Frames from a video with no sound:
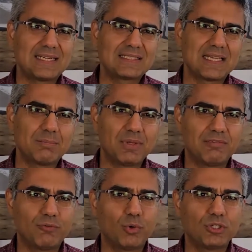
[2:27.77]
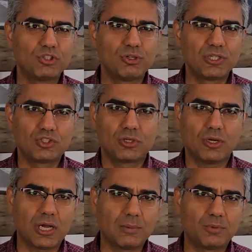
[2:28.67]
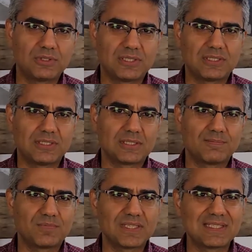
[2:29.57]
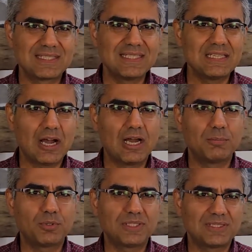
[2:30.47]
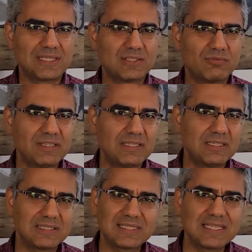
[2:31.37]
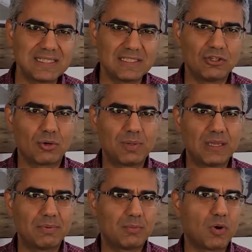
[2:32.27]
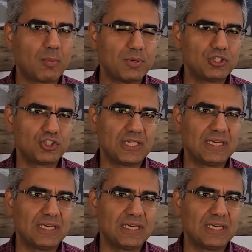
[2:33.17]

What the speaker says: example for directional hypothesis, see the hypothesis we stated in our paper published in